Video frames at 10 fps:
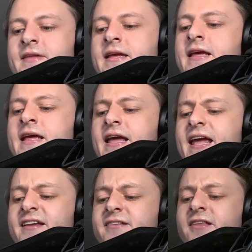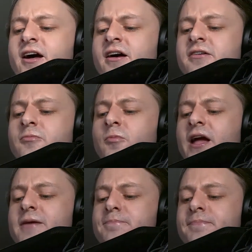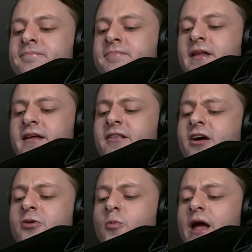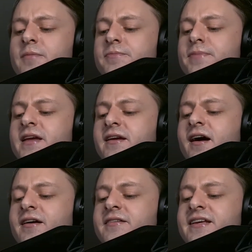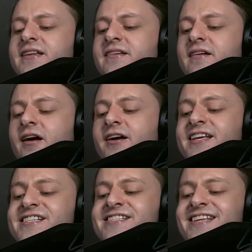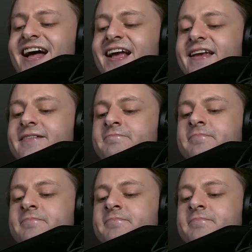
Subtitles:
And a long way beyond it, on each side,